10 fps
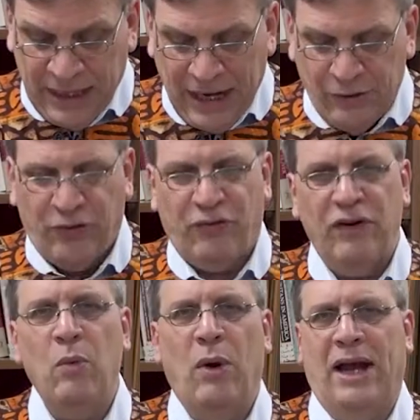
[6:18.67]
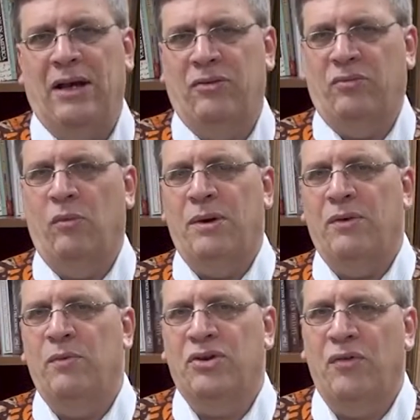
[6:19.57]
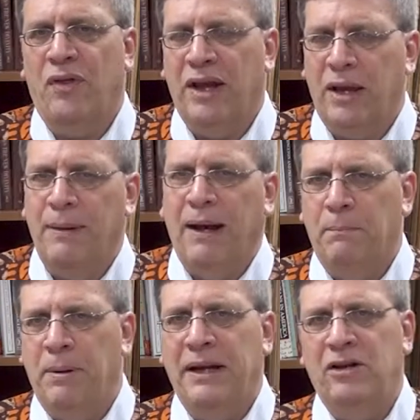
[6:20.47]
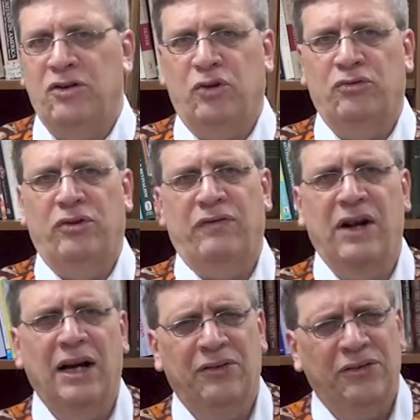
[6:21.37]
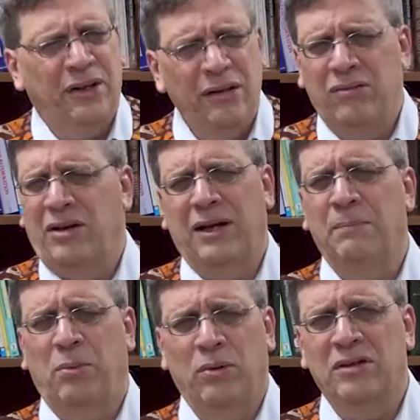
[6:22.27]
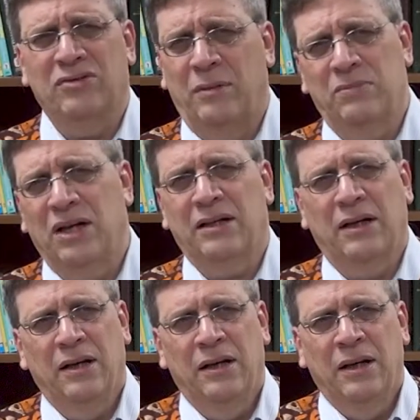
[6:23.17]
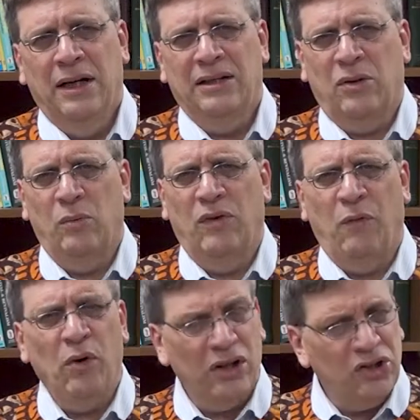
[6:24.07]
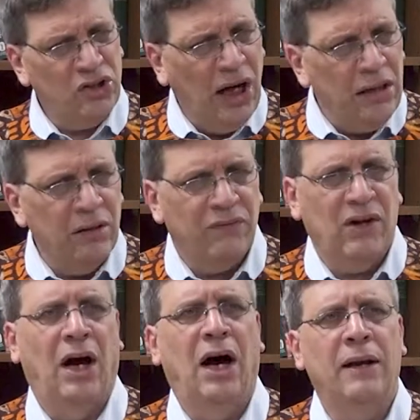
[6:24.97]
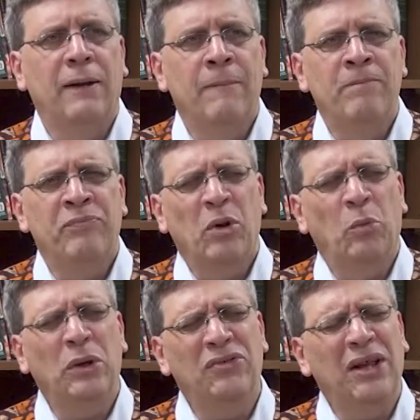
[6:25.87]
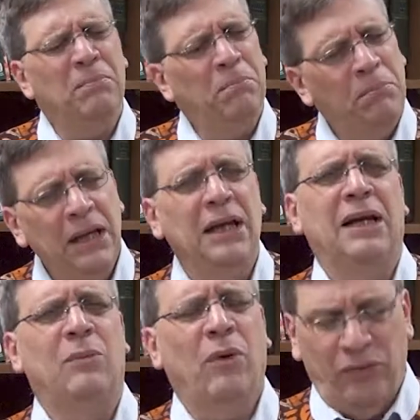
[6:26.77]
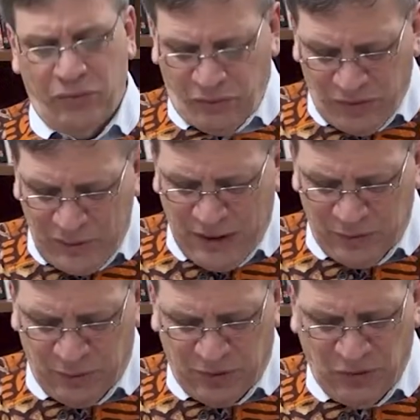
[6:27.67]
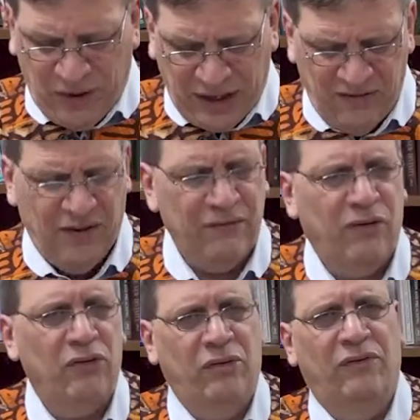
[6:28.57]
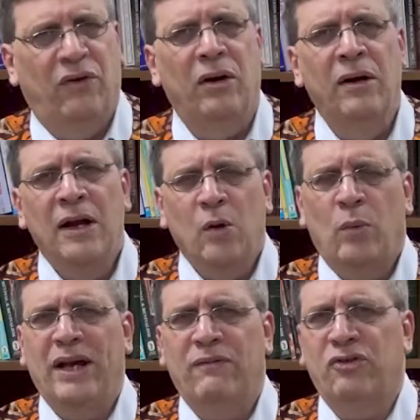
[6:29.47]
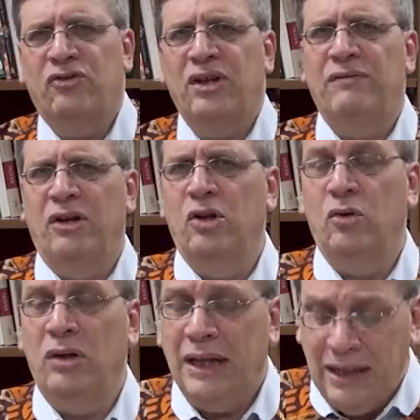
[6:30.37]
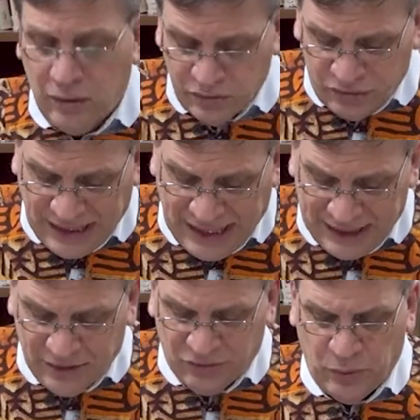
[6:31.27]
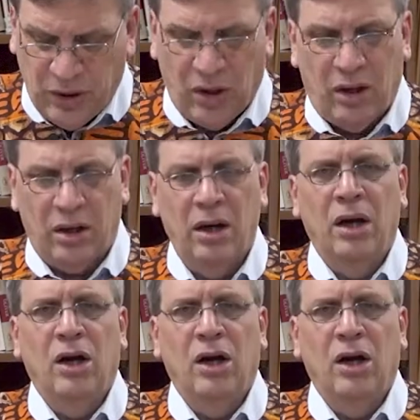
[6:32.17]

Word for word: And there's three ways when we, we should think about being children of God. It's a hugely important subject so, if we're a child of God, what does that mean? Well, there's three ways we should think of it. First of all, we have received a new legal status. We are